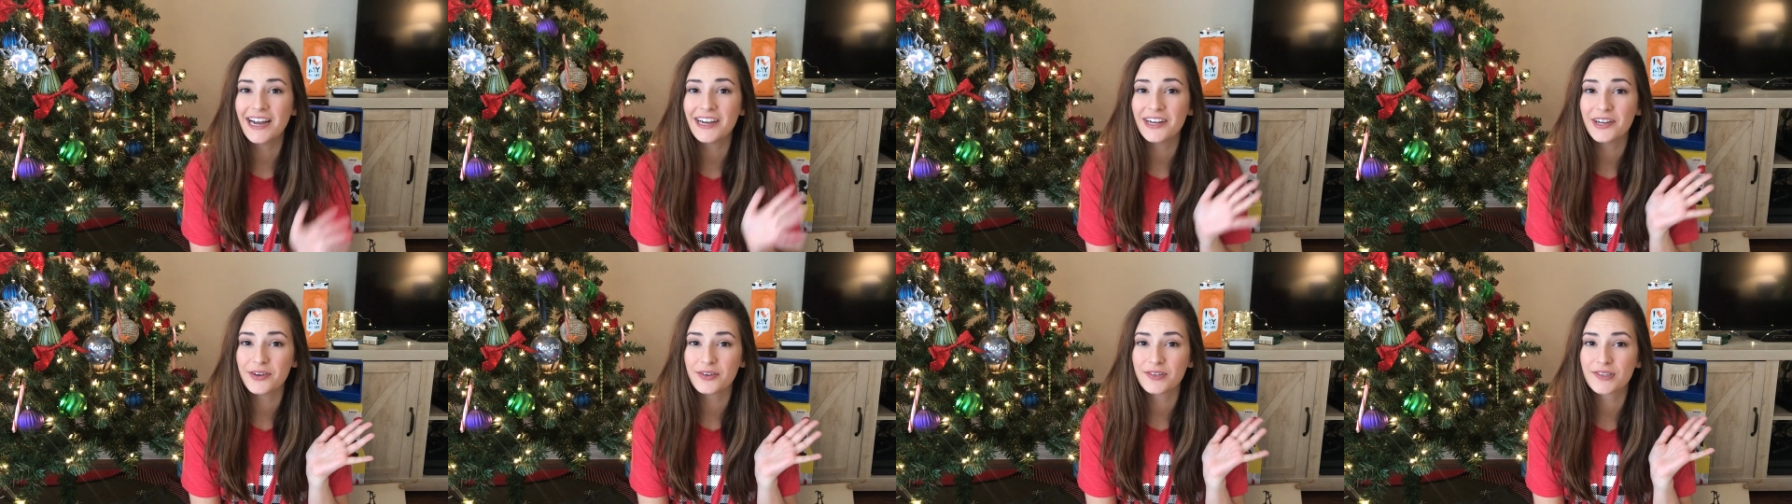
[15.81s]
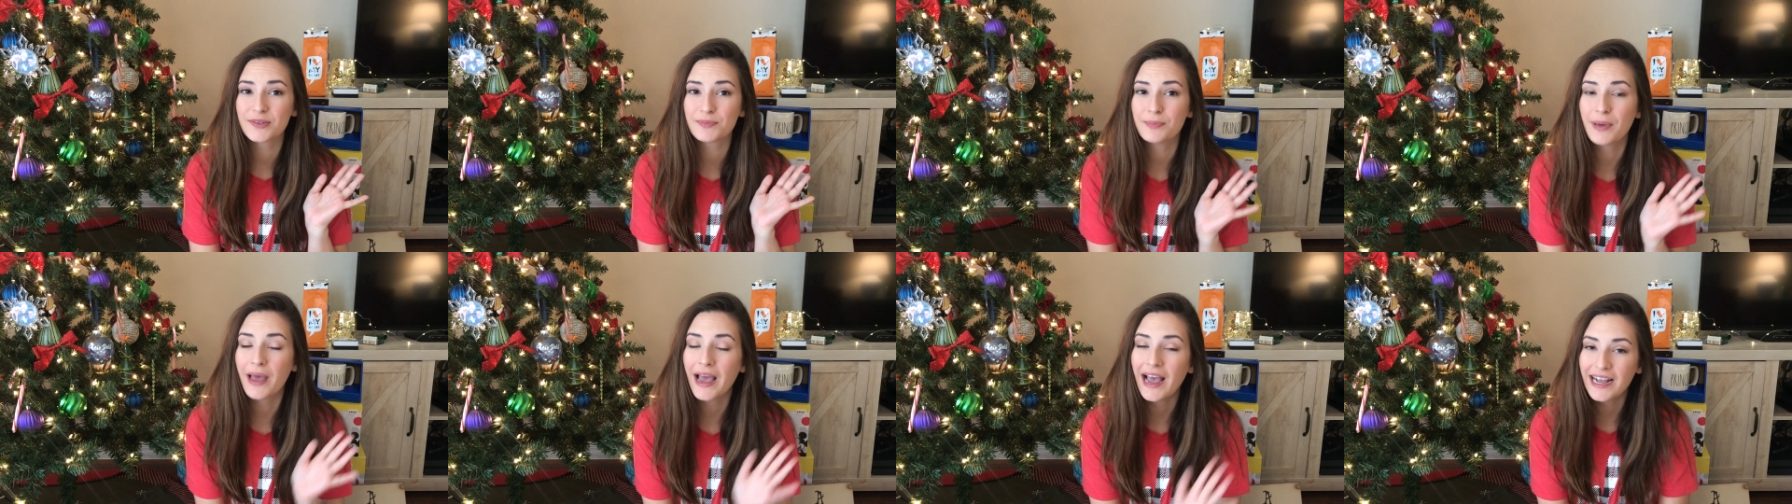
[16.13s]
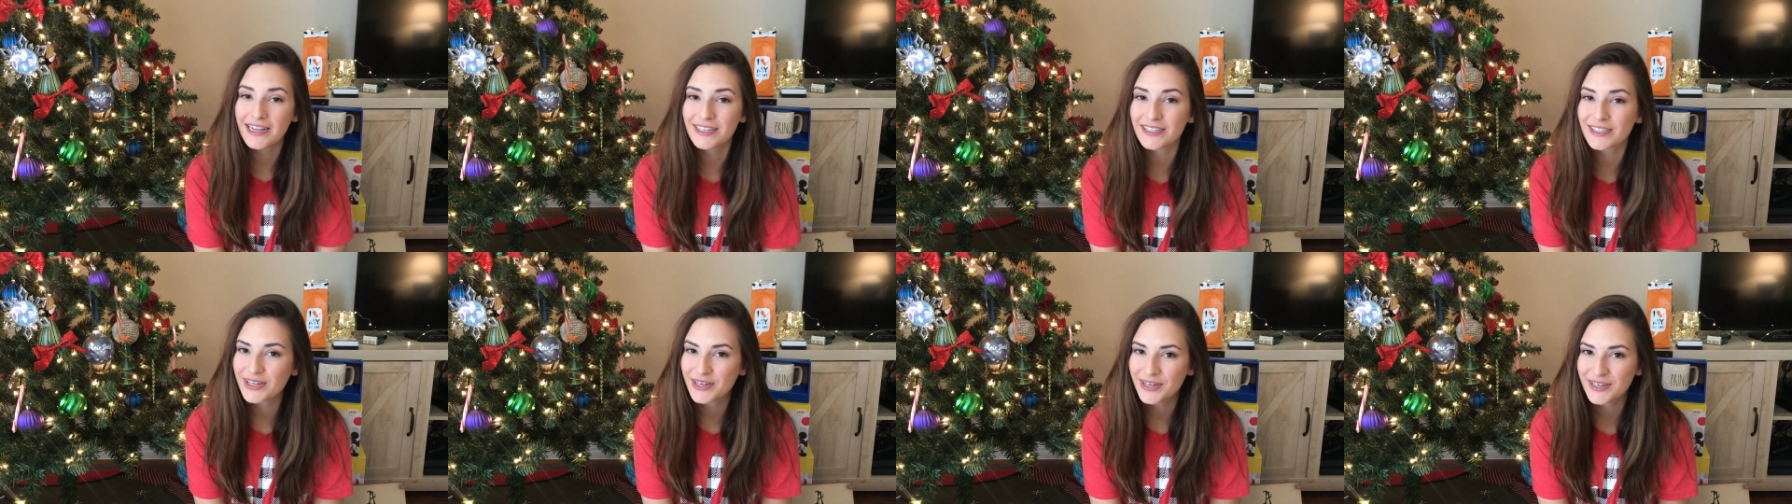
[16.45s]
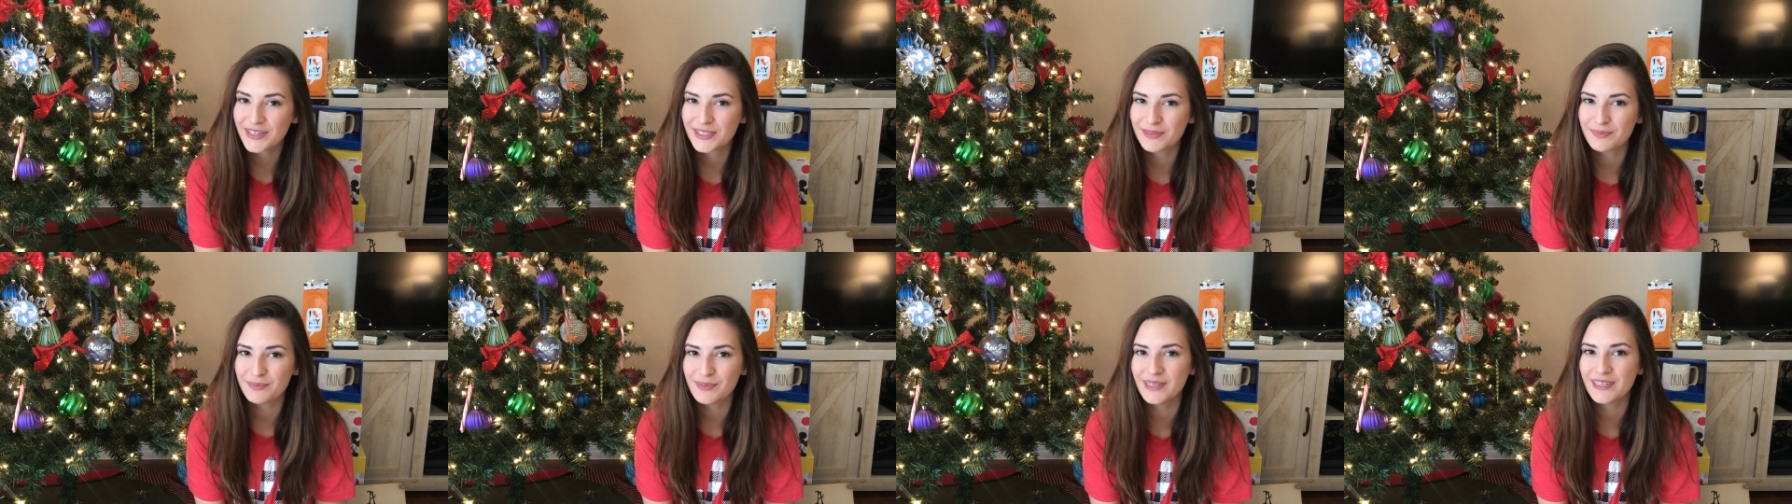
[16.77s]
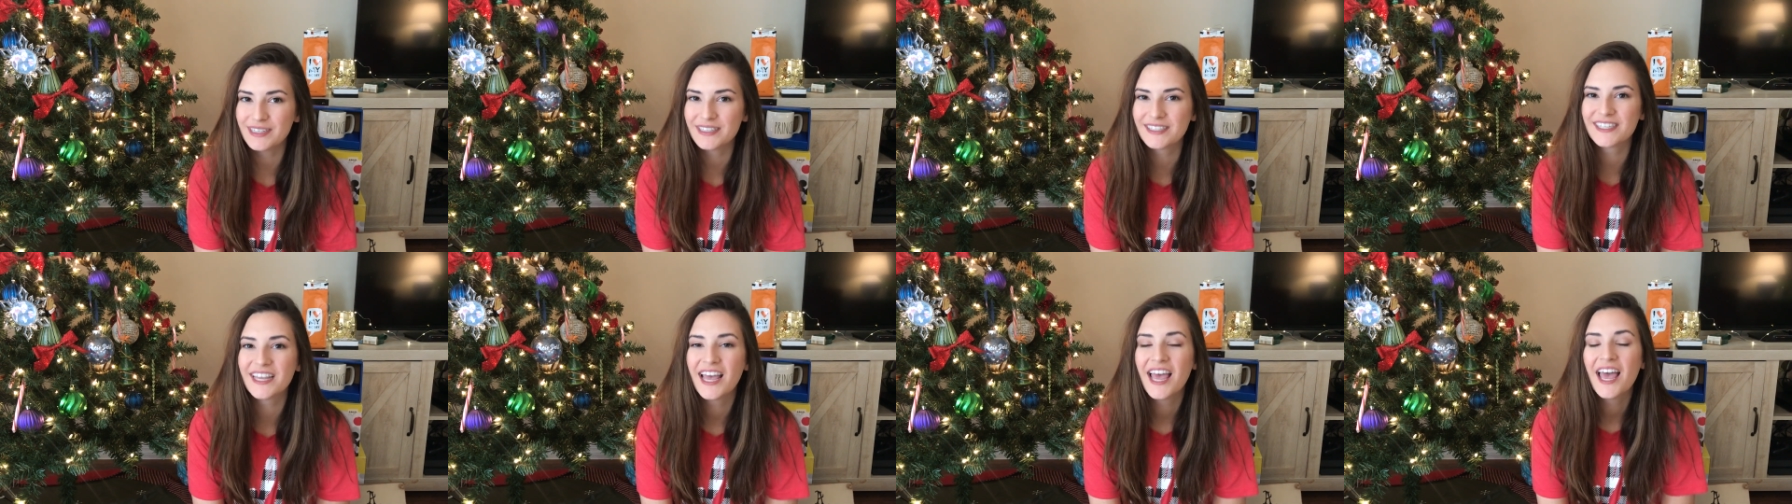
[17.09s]
I know it's past
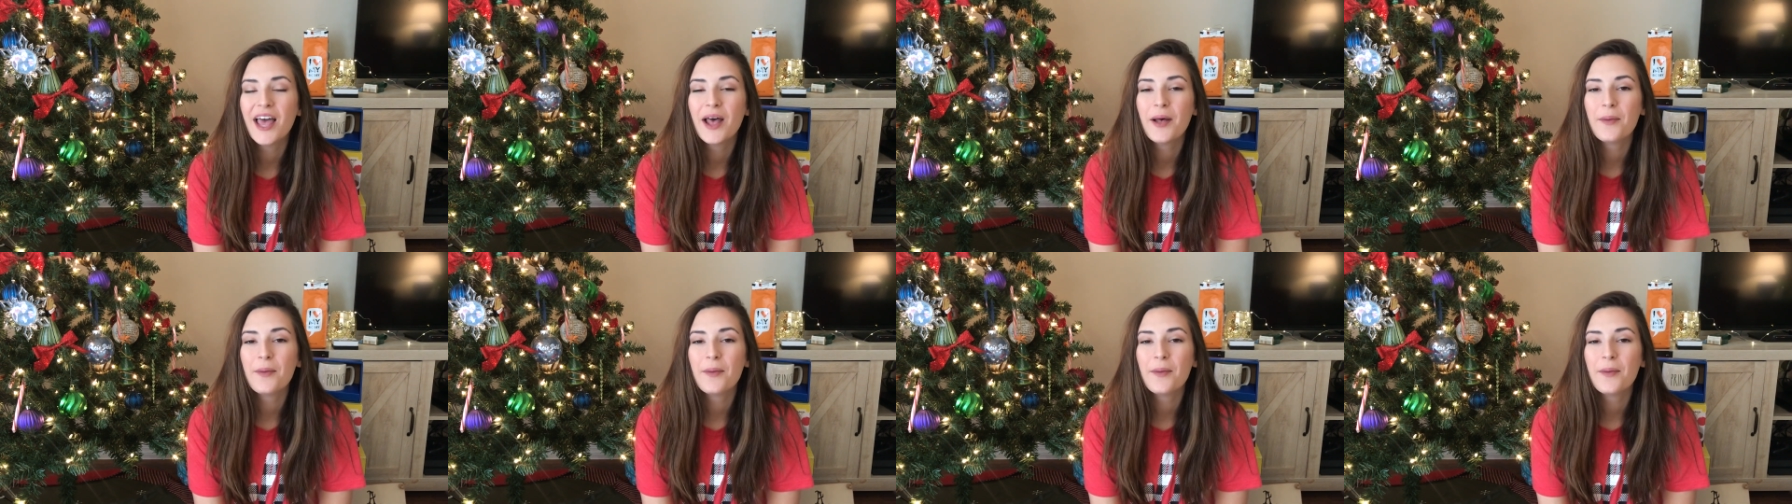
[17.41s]
Christmas,